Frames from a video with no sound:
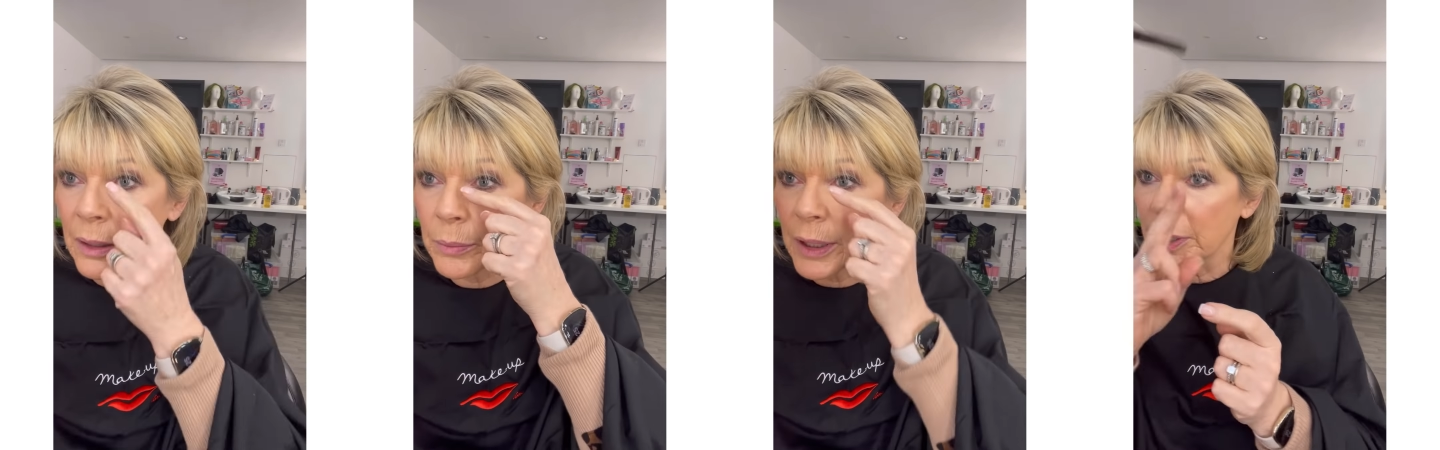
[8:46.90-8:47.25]

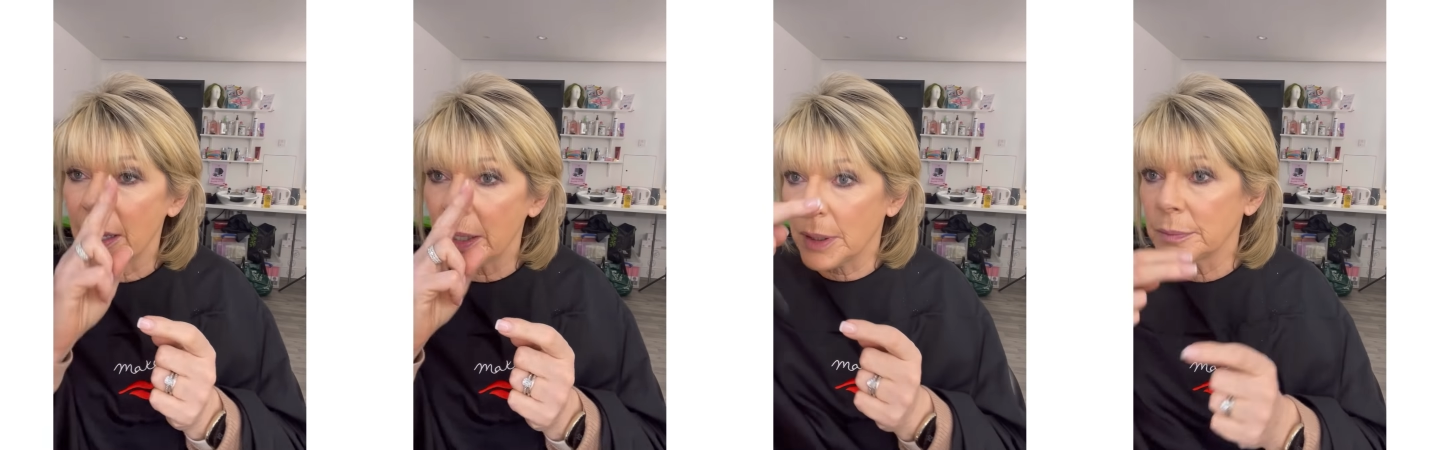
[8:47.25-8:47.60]
And
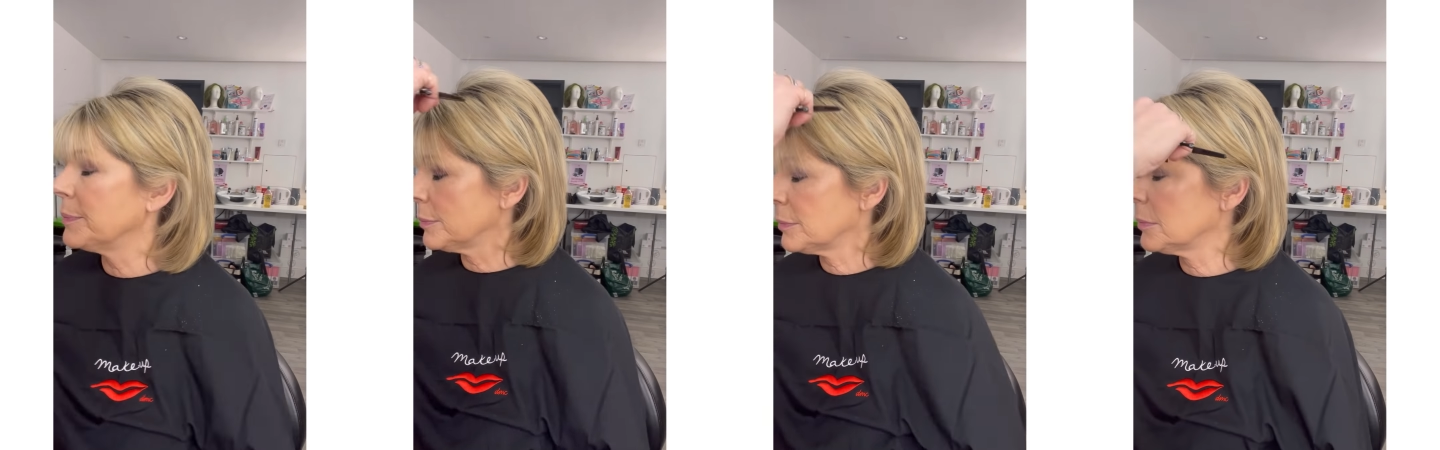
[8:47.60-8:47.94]
actually, I've done
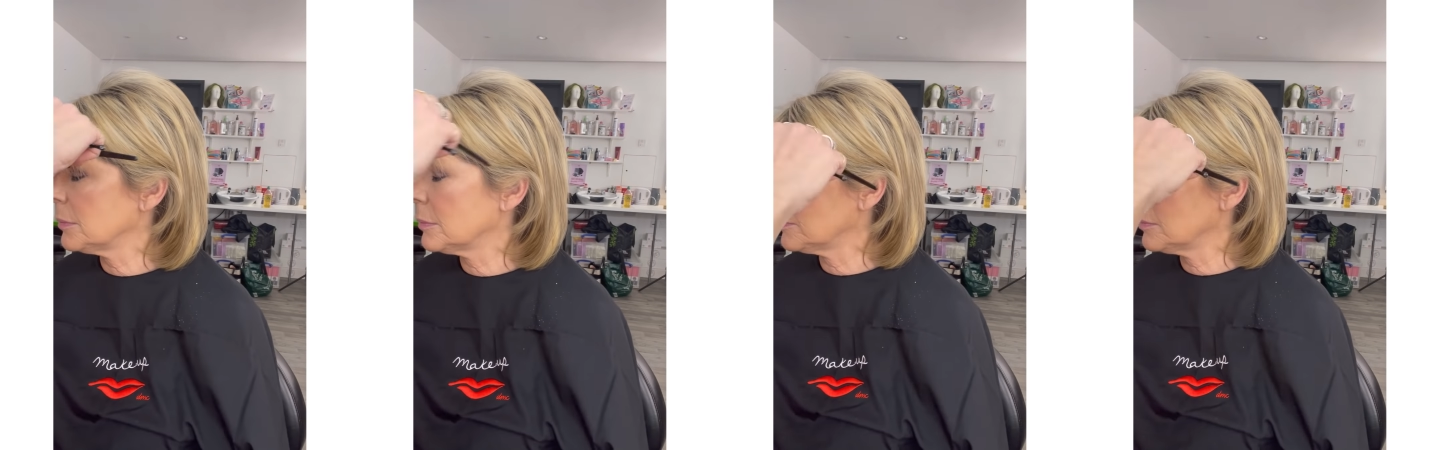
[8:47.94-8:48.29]
all her
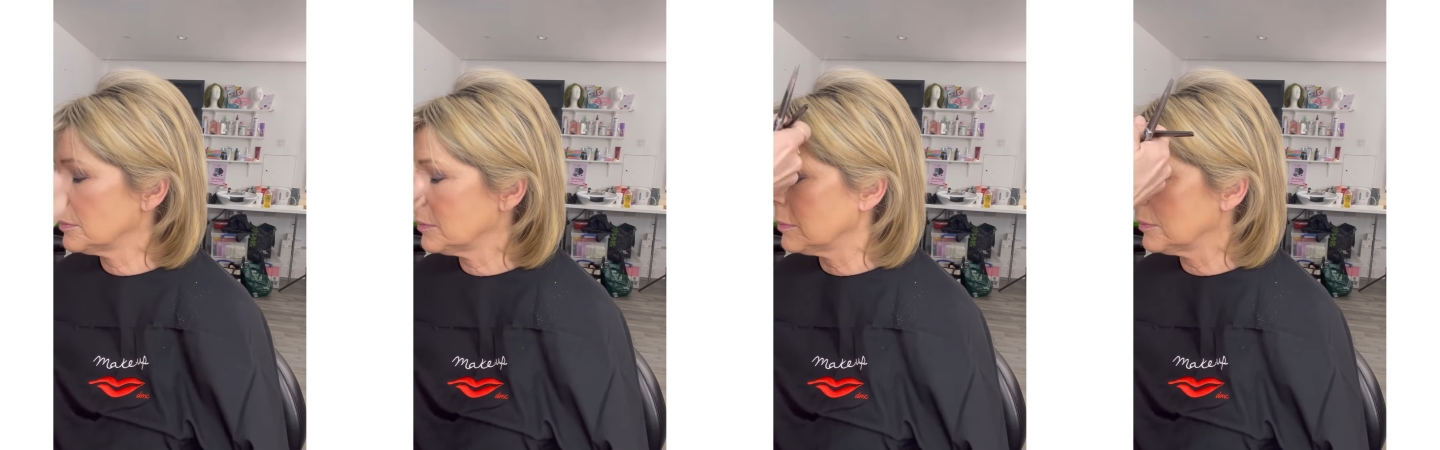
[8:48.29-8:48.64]
hair and
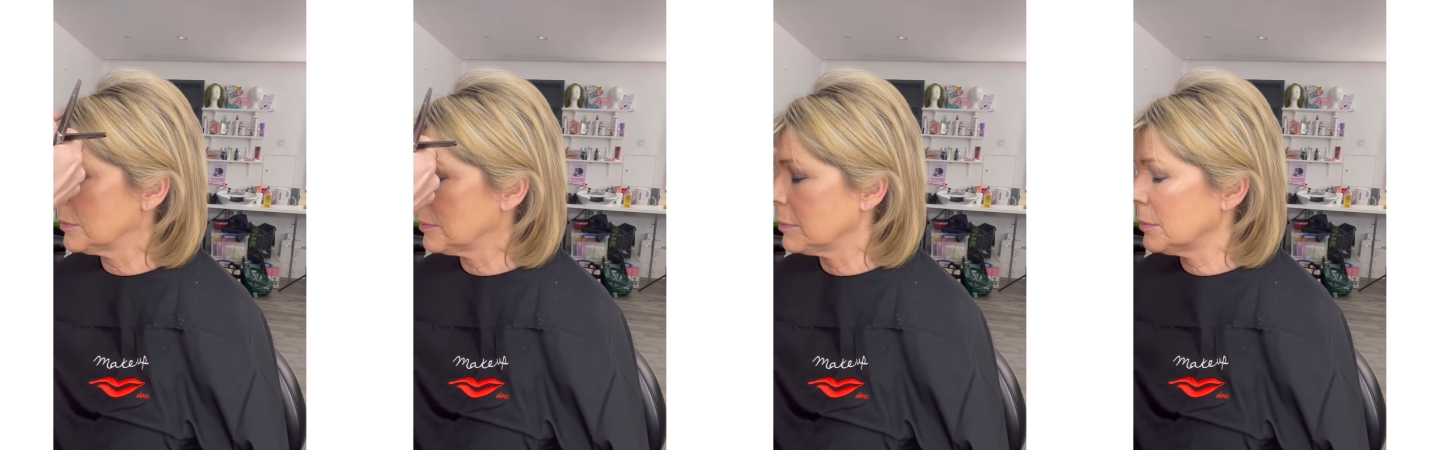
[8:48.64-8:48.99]
everything.